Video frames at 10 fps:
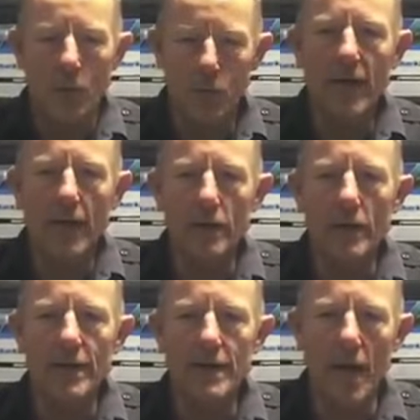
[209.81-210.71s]
we had a
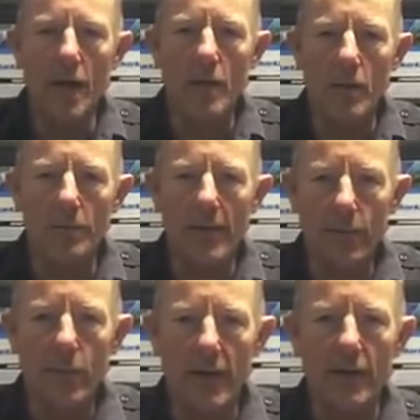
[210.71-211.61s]
lot of young
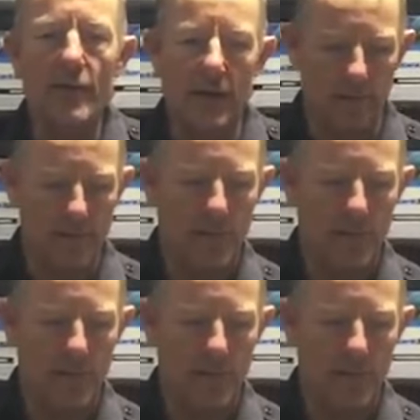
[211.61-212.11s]
people get in there,